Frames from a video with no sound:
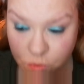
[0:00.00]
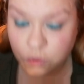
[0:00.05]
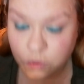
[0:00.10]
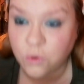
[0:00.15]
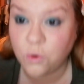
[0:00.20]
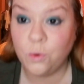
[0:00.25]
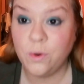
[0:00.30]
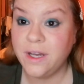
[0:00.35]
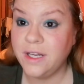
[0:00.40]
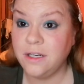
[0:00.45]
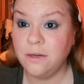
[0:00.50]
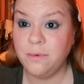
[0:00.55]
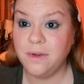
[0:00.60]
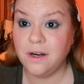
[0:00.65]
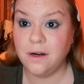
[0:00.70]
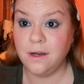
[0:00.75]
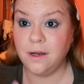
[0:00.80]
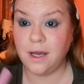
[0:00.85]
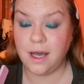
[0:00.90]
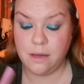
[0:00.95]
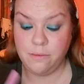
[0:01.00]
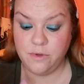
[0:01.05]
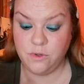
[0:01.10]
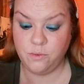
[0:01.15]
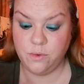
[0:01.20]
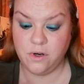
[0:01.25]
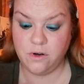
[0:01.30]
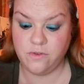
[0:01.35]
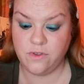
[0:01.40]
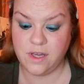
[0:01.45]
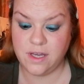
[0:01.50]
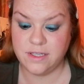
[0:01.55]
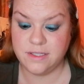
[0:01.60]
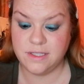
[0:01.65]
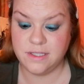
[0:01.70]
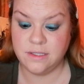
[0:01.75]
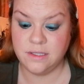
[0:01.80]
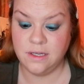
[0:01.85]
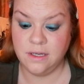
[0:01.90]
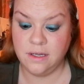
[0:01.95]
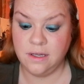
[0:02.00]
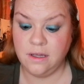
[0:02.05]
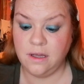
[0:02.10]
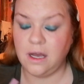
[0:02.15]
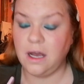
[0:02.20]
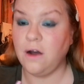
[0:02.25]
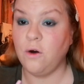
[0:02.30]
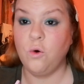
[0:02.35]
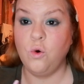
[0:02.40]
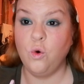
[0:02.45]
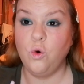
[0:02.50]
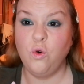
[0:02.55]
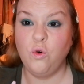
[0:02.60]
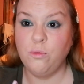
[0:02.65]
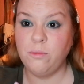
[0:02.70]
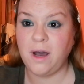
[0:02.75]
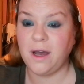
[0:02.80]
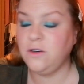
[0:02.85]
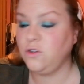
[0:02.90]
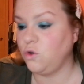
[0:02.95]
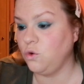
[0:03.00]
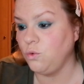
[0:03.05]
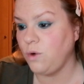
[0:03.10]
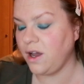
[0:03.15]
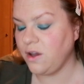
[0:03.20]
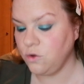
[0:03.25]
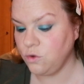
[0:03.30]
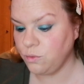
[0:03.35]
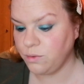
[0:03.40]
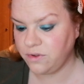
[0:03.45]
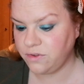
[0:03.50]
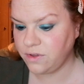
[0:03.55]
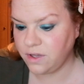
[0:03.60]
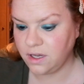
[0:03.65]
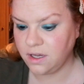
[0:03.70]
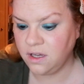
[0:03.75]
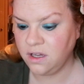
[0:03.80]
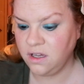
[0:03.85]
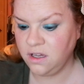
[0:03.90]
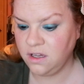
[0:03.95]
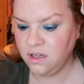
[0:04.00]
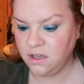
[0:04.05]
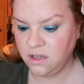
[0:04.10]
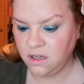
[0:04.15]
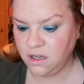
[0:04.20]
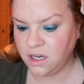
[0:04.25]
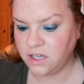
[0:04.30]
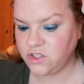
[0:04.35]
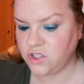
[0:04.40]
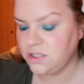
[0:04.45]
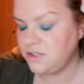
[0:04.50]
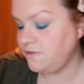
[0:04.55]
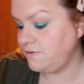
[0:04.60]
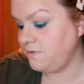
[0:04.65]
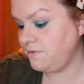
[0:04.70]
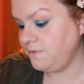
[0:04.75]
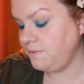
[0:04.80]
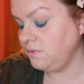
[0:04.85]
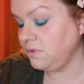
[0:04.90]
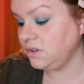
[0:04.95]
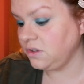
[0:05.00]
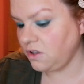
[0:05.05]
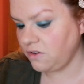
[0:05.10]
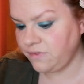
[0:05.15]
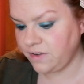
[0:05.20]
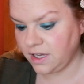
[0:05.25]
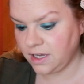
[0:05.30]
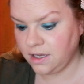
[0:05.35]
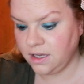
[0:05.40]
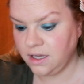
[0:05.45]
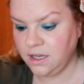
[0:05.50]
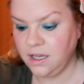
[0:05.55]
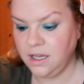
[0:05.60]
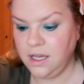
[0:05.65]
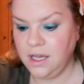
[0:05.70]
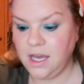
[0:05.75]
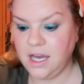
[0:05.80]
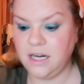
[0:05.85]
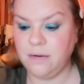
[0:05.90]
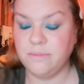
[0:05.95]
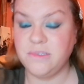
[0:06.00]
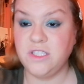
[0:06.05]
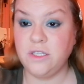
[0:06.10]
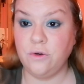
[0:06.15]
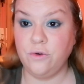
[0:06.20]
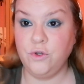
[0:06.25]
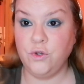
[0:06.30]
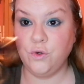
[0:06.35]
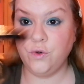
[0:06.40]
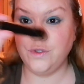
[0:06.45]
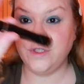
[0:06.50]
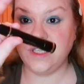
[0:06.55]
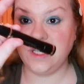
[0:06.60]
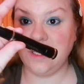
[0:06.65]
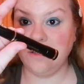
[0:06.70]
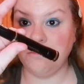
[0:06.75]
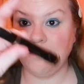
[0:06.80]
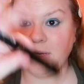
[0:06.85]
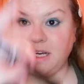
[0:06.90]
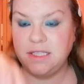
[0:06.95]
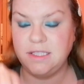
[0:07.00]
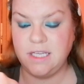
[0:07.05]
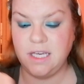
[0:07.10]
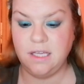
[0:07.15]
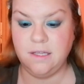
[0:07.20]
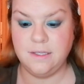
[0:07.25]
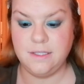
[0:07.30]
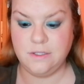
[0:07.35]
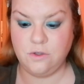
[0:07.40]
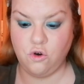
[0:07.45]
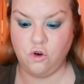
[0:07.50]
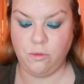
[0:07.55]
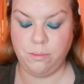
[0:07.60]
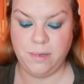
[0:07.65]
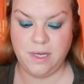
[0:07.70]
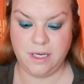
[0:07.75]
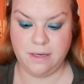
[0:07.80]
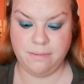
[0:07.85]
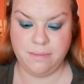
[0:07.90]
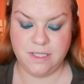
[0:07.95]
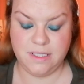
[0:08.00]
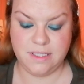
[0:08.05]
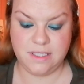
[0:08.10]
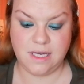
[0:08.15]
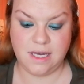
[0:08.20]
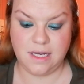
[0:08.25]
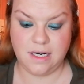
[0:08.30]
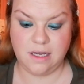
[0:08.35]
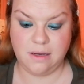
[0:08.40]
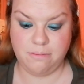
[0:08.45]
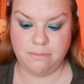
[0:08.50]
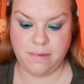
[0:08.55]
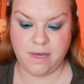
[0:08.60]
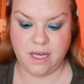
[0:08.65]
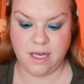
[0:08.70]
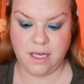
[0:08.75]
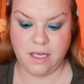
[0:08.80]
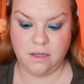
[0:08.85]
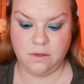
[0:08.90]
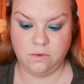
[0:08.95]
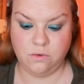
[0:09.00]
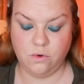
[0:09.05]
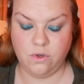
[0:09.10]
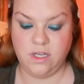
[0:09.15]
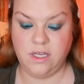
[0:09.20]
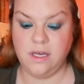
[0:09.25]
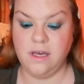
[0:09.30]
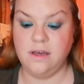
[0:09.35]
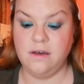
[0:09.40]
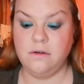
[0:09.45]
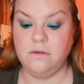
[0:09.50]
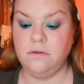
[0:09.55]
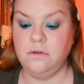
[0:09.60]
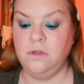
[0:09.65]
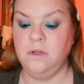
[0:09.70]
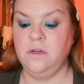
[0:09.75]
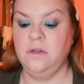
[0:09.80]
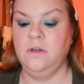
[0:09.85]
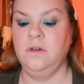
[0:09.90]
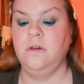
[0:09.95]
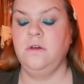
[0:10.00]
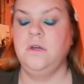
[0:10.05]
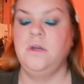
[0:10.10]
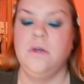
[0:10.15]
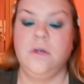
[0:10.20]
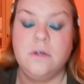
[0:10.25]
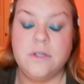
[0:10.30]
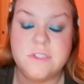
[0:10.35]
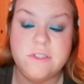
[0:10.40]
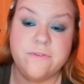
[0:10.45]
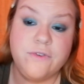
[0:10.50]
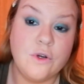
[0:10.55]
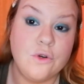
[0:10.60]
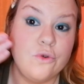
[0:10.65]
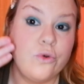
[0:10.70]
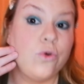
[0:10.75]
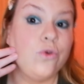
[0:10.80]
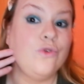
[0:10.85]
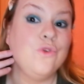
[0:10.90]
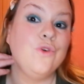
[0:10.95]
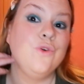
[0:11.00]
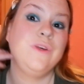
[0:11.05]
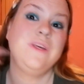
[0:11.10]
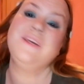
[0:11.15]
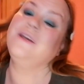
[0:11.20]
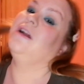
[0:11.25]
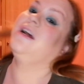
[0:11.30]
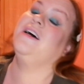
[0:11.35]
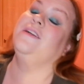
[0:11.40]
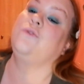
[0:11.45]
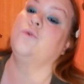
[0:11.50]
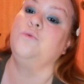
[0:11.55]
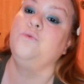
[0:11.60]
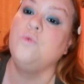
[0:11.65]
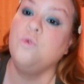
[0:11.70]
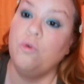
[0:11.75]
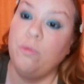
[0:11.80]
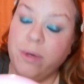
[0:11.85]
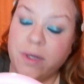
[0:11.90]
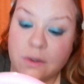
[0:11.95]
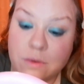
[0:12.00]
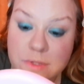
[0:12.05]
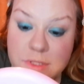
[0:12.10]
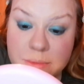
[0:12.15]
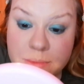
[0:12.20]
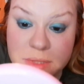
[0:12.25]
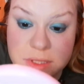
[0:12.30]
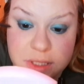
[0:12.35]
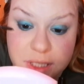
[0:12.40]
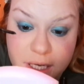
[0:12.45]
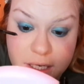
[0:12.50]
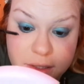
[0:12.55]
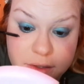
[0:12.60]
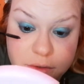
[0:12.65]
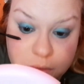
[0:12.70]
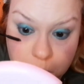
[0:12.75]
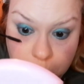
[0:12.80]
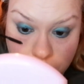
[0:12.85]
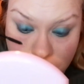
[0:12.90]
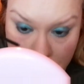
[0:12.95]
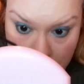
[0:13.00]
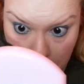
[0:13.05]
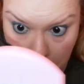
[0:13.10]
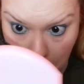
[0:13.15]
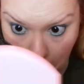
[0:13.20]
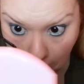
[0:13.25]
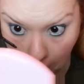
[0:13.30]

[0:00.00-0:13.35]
don't go anywhere. I would wear this at home. I'd go out with it. I just love it. And I'm still using my Telescopic Mascara by L'Oreal, because if you're not new here, I don't open loads of mascaras at once.